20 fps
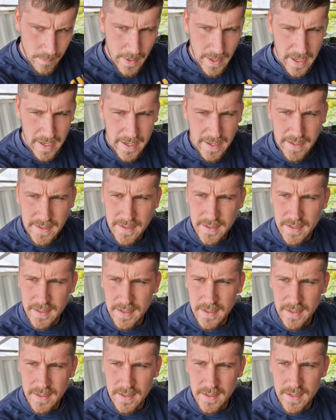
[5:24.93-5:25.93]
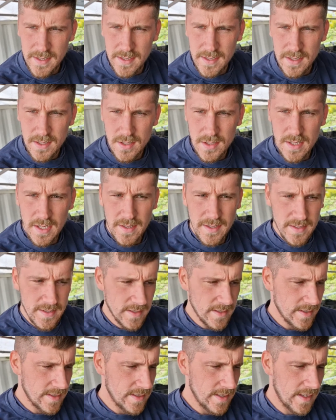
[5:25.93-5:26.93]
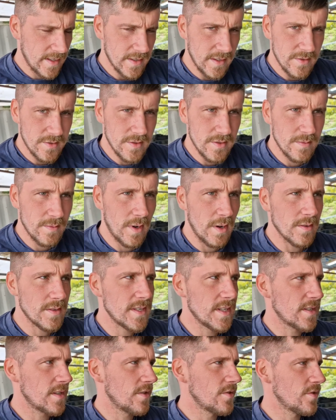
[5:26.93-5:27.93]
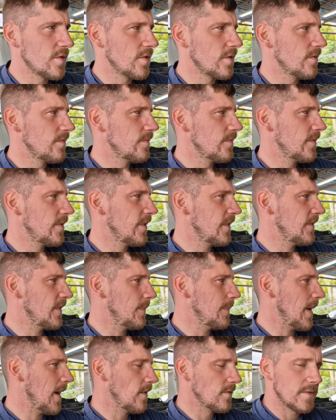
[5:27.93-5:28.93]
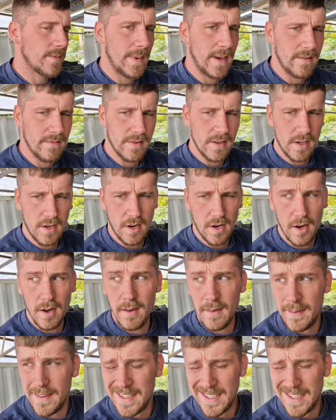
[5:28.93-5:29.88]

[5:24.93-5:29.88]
paid just under 600. Well, £650 to pay for the car.